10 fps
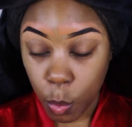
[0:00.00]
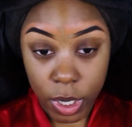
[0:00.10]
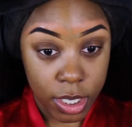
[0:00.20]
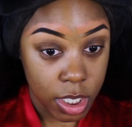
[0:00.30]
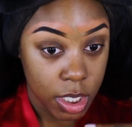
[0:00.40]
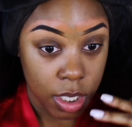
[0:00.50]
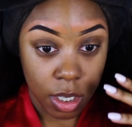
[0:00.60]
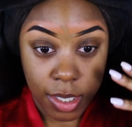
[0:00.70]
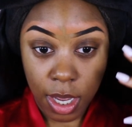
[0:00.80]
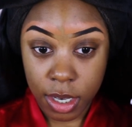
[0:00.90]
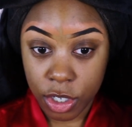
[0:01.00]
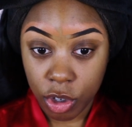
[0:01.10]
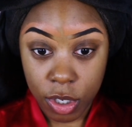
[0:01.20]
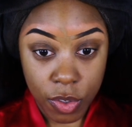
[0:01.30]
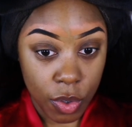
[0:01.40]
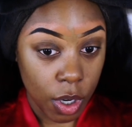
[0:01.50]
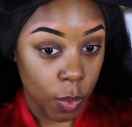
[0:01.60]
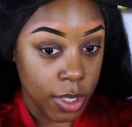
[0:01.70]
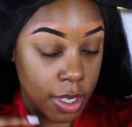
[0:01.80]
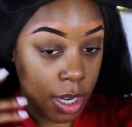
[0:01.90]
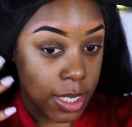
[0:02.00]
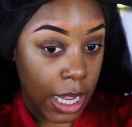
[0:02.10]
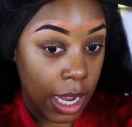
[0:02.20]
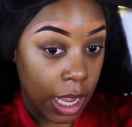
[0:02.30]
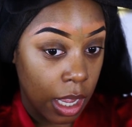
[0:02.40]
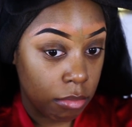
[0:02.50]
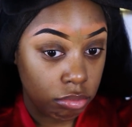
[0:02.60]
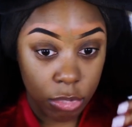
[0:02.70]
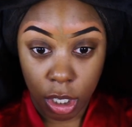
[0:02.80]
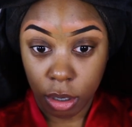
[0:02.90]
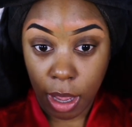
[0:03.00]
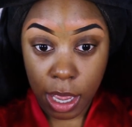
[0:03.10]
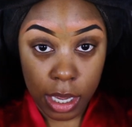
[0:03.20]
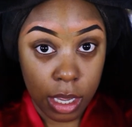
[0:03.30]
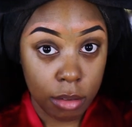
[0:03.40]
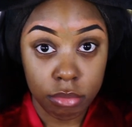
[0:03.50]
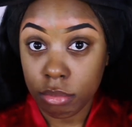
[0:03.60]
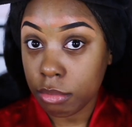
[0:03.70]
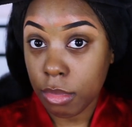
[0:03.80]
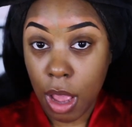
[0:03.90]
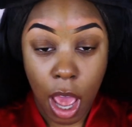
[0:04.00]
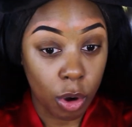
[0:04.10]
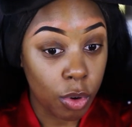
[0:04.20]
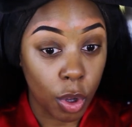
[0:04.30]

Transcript: which side is drugstore, which side is high, you know, high end. I don't